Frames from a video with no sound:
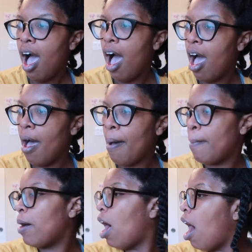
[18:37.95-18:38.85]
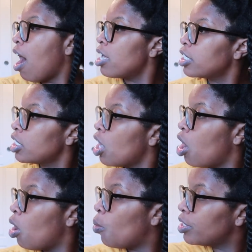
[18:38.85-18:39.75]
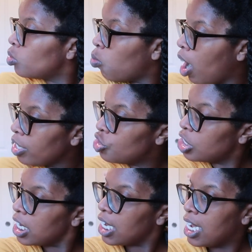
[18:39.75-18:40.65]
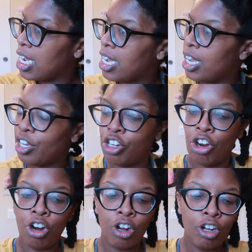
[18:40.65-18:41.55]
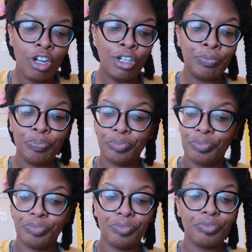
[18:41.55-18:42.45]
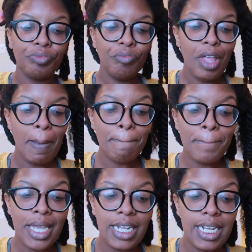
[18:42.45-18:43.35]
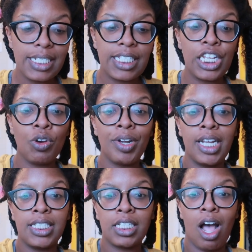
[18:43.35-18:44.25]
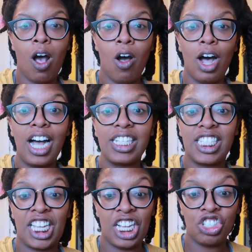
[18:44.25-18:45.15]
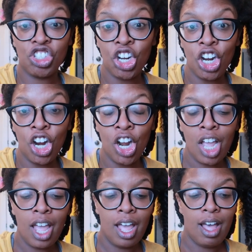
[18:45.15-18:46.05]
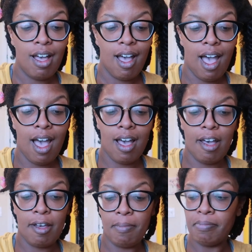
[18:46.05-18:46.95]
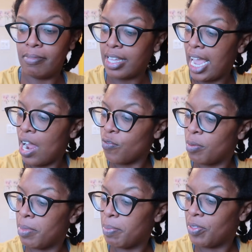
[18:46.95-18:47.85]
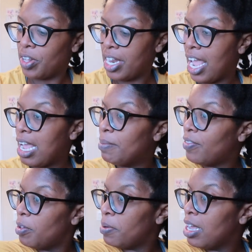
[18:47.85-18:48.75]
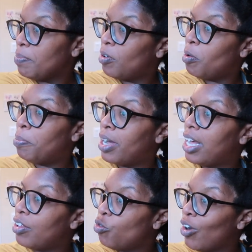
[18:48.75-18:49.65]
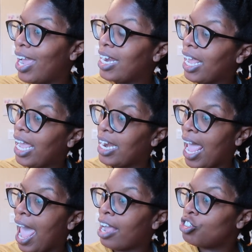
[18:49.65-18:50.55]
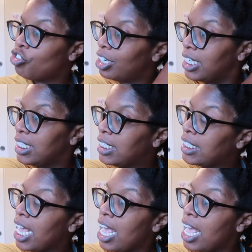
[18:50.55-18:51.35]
um also was watching girl mini series called a teacher um can't remember the name of the people but redhead actress